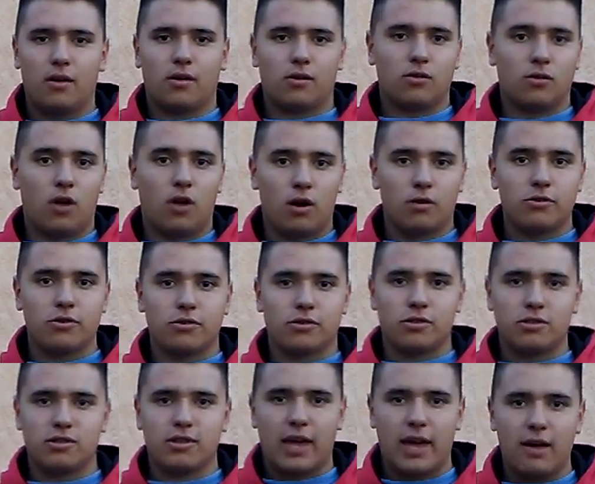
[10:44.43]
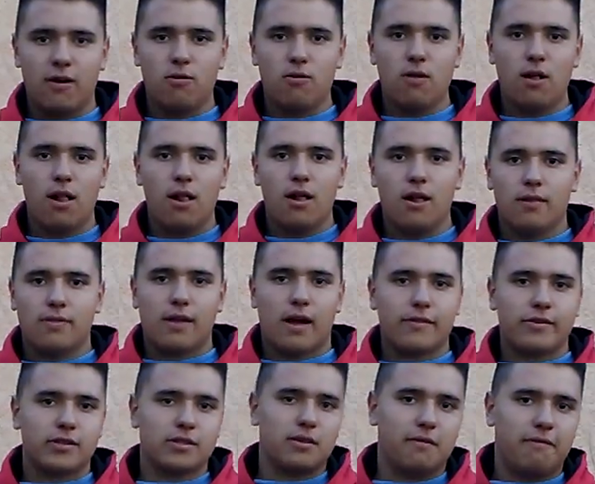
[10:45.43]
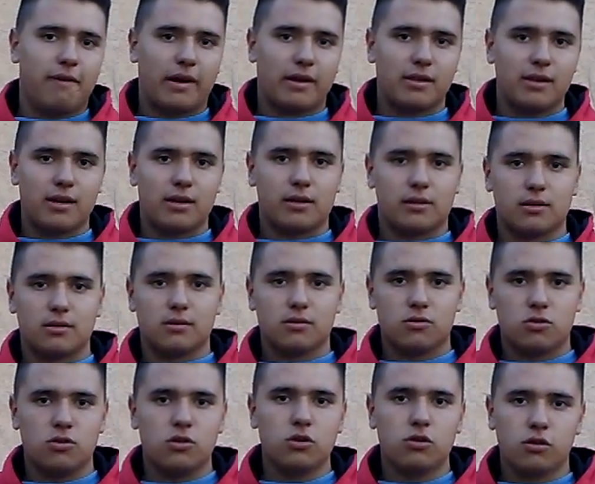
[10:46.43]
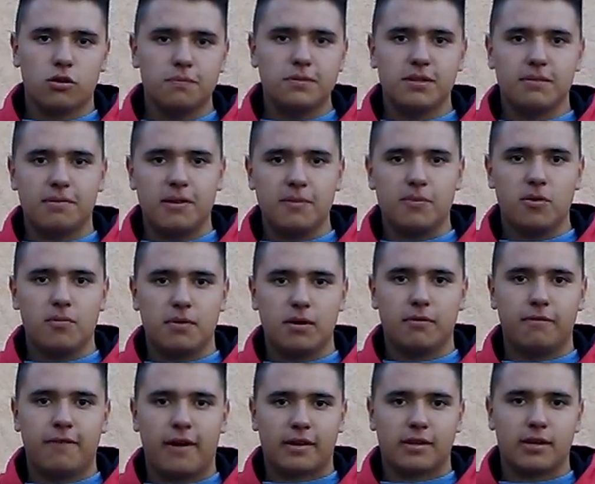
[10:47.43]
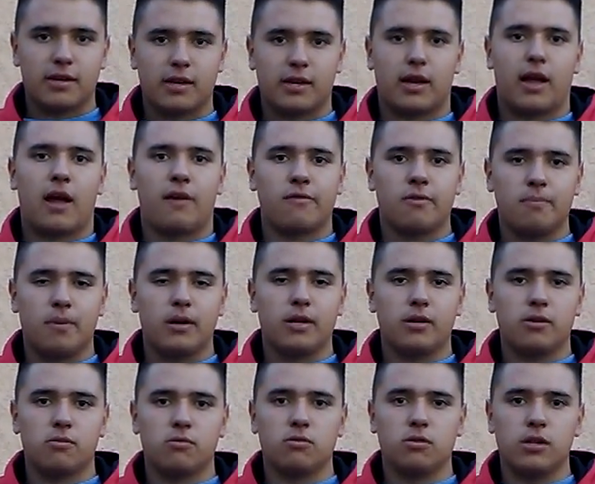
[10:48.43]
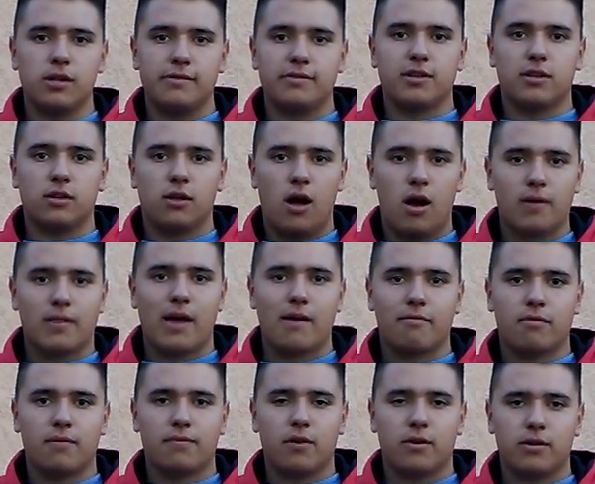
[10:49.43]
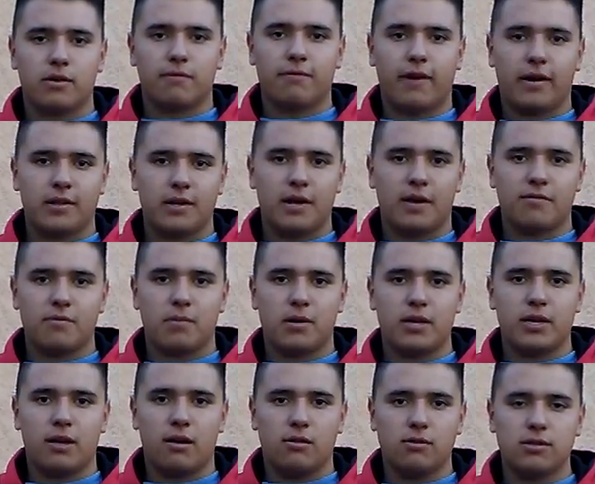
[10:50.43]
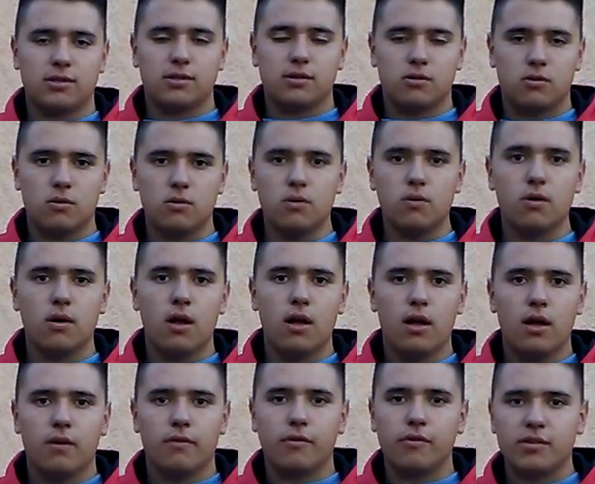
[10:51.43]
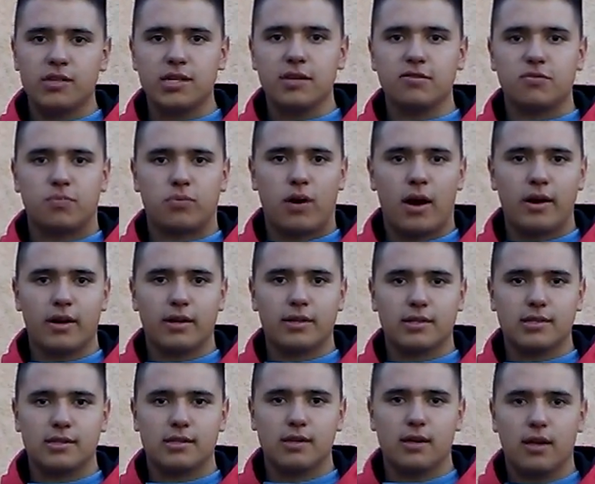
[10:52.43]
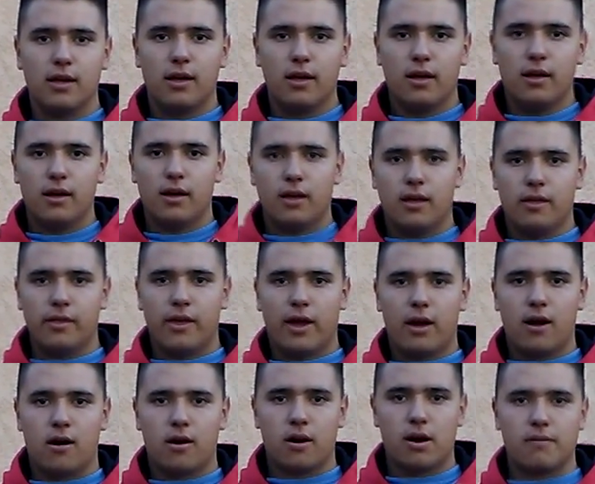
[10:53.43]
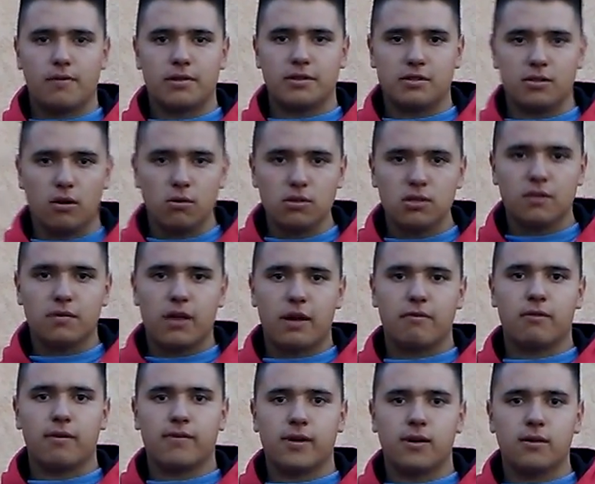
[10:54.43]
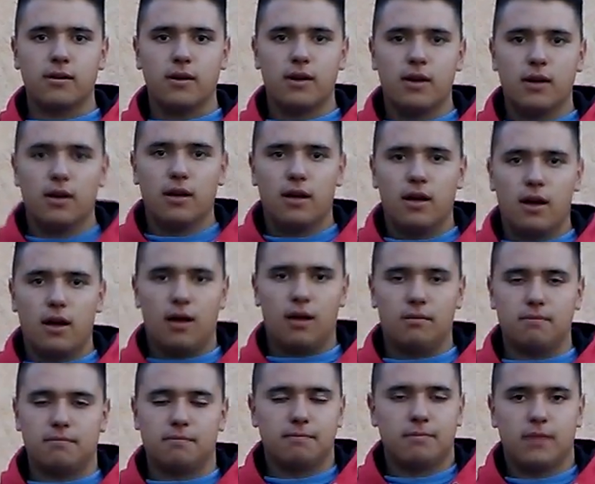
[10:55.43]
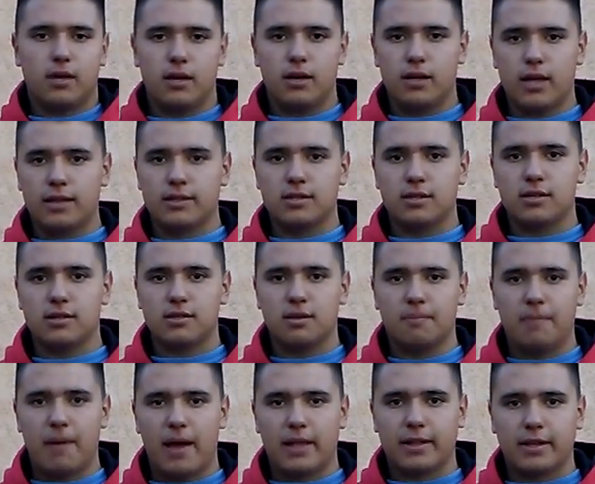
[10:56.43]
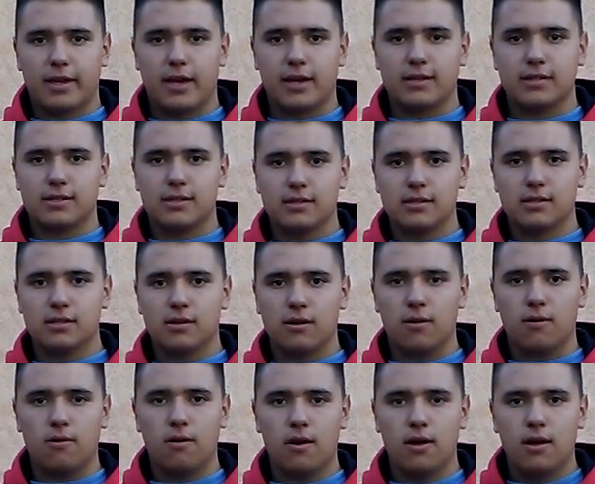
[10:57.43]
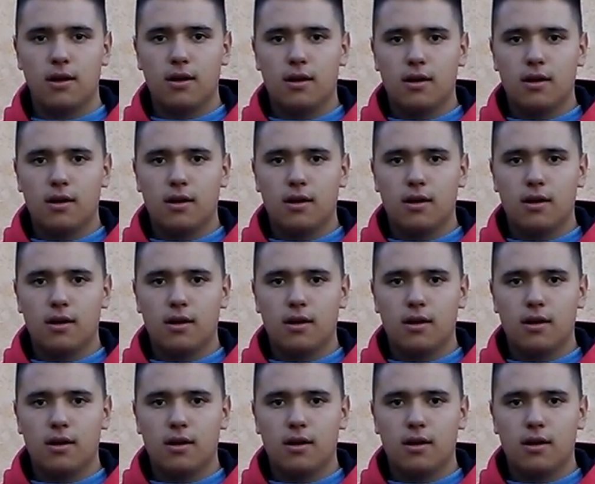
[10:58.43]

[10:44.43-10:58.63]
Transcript: on a larger scale, not just affecting two groups of people, but affecting everybody who lives along that river and affecting everybody else who receives products that are a result of that river. It's just a bad case. So